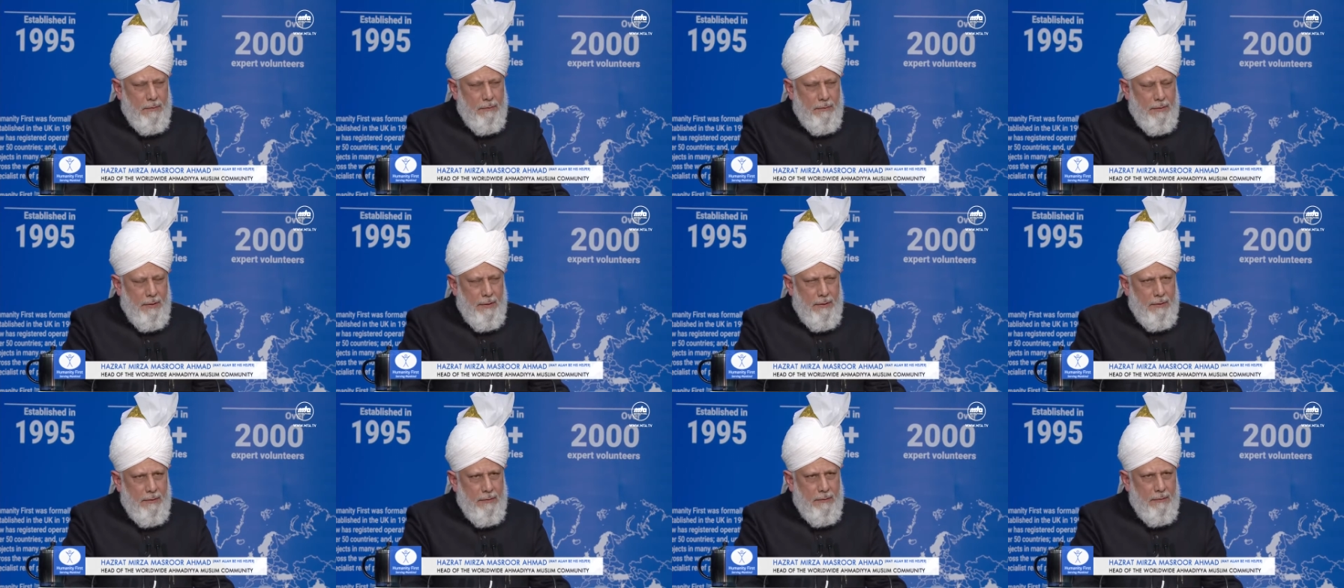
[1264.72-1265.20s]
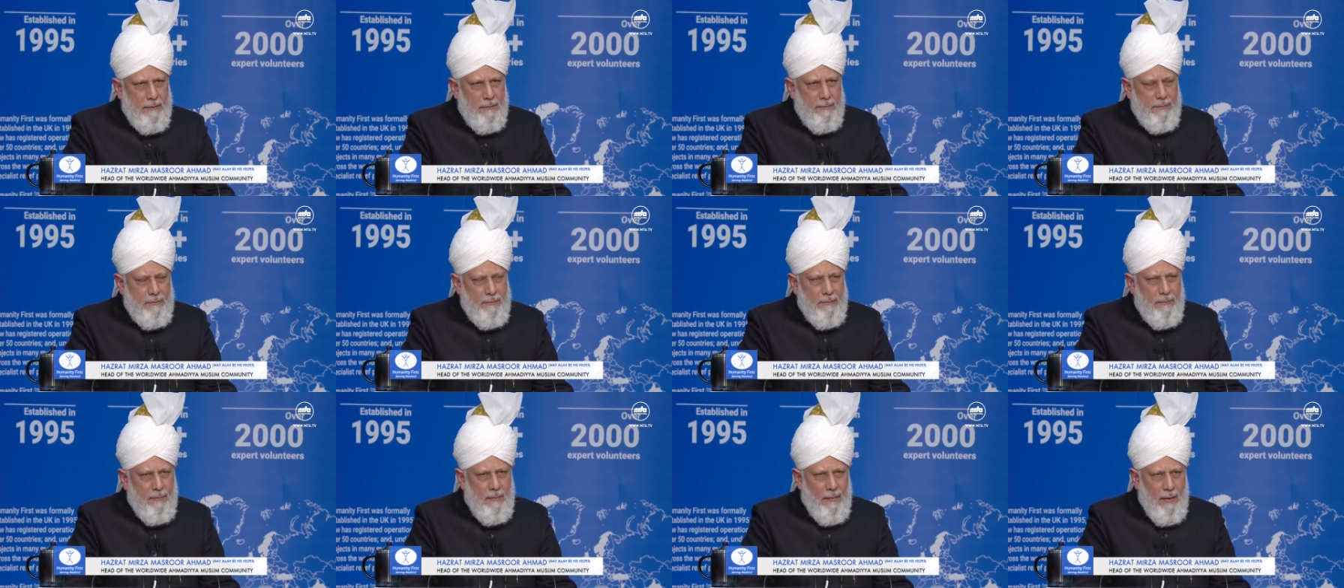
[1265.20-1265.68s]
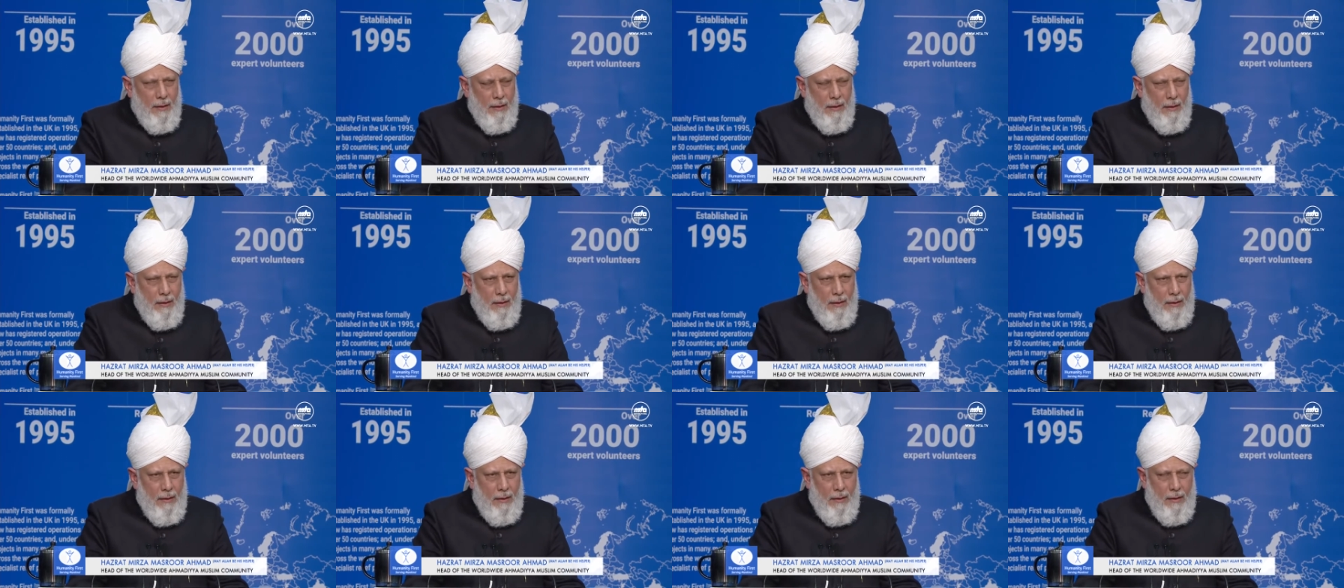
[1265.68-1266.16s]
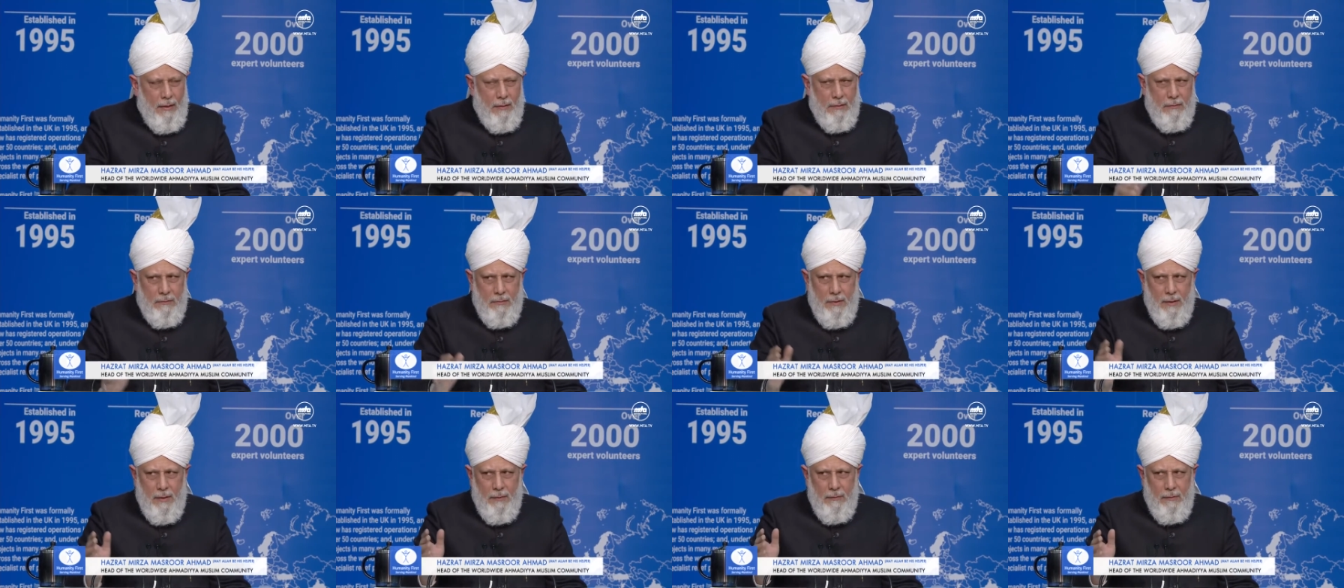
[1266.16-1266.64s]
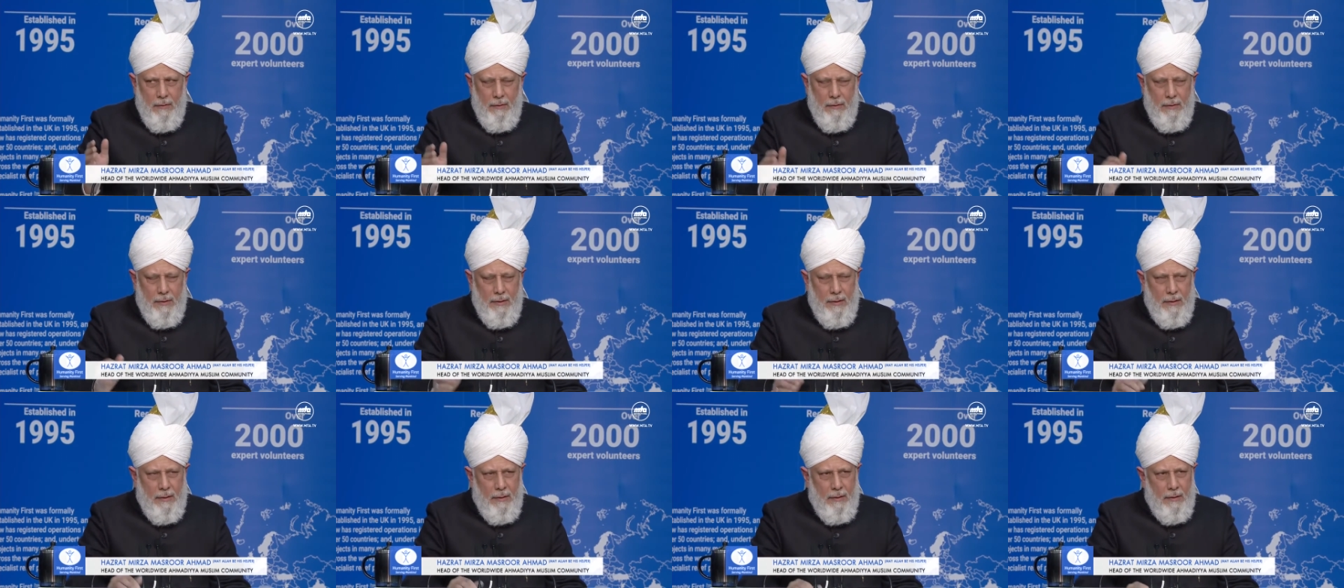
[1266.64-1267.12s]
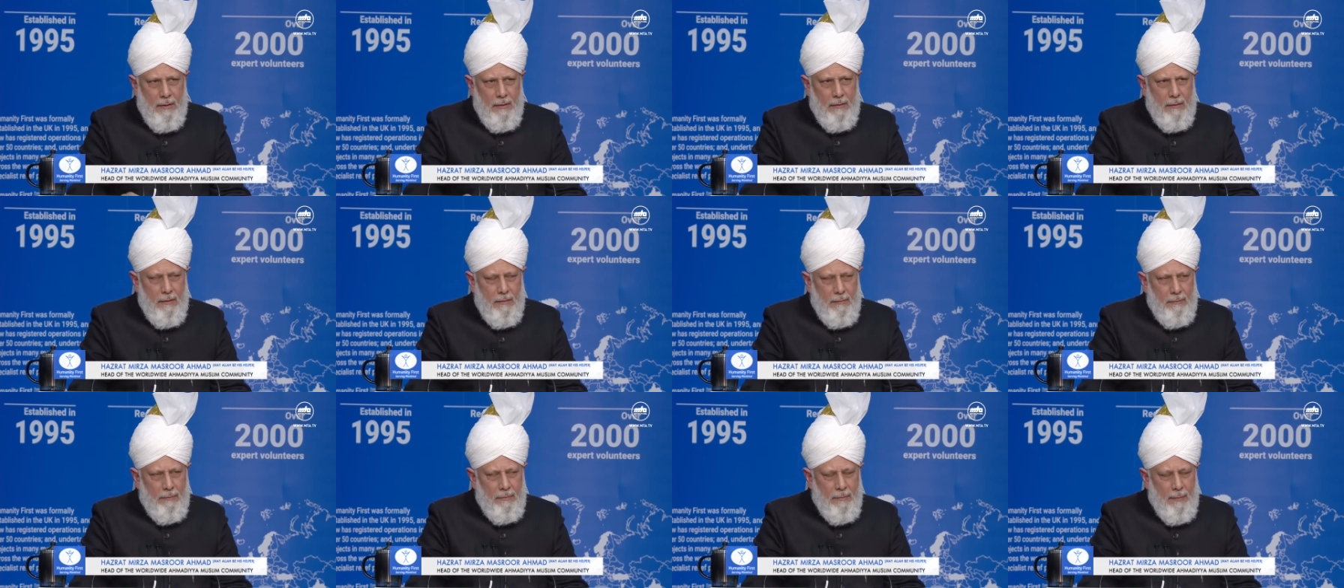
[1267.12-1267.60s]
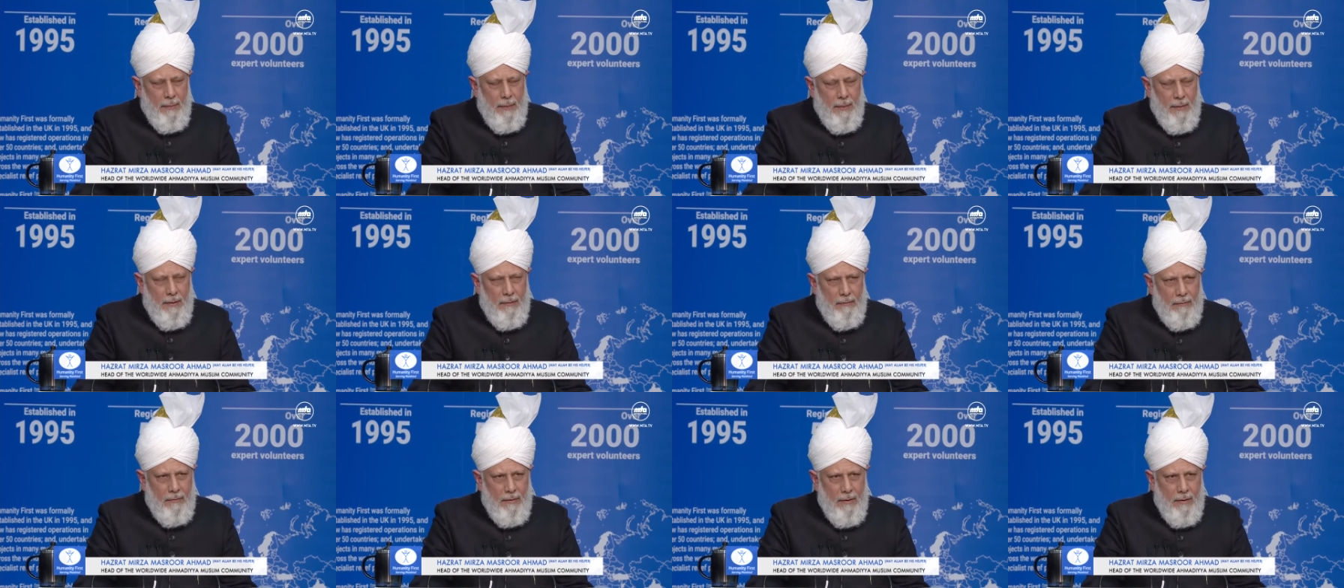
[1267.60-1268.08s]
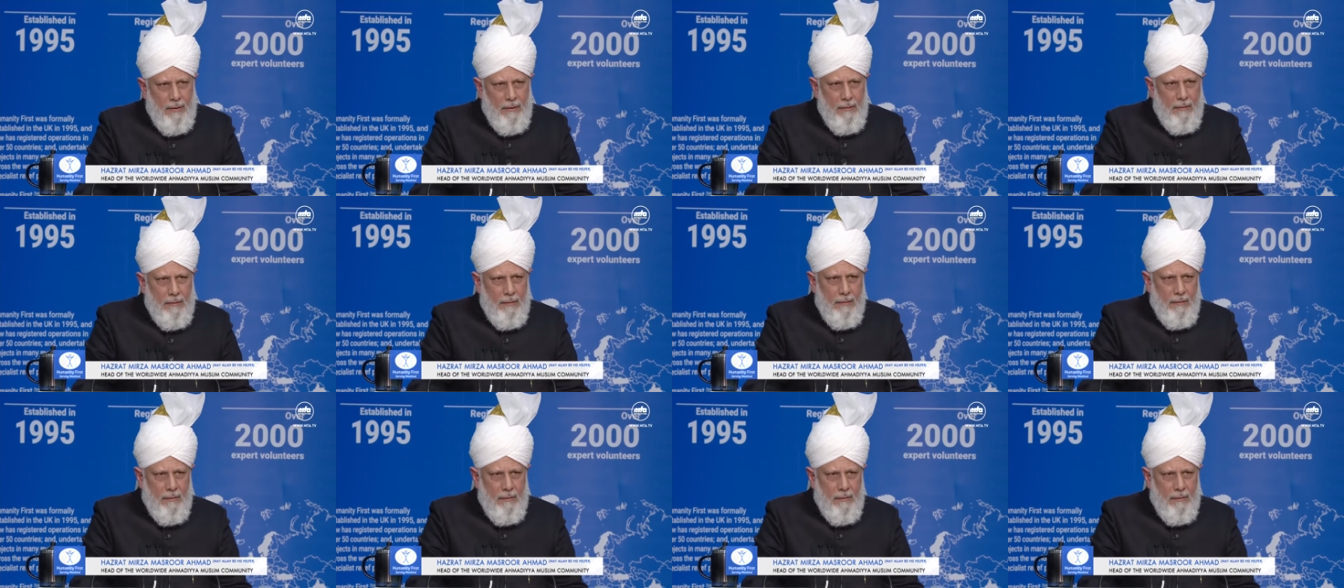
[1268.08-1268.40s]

of aid, as we have already seen